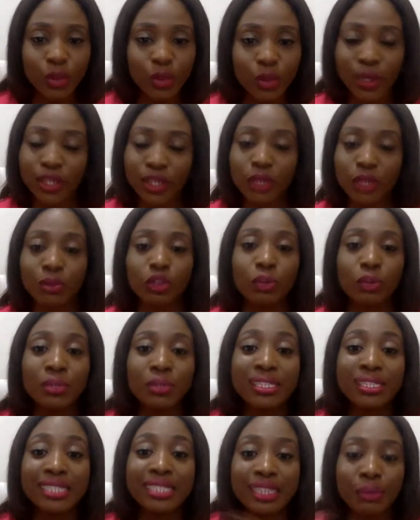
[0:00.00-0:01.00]
We're going to be
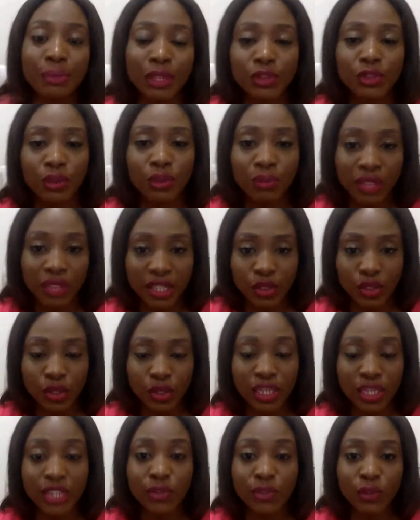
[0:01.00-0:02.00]
dropping snippets from
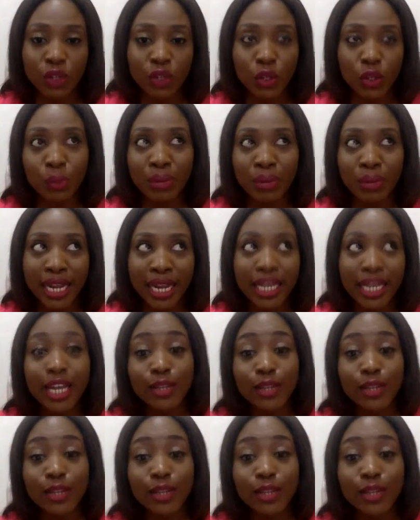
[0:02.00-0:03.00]
today's video by
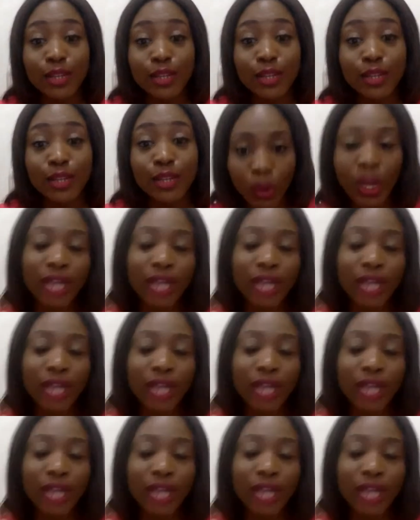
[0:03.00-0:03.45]
tomorrow,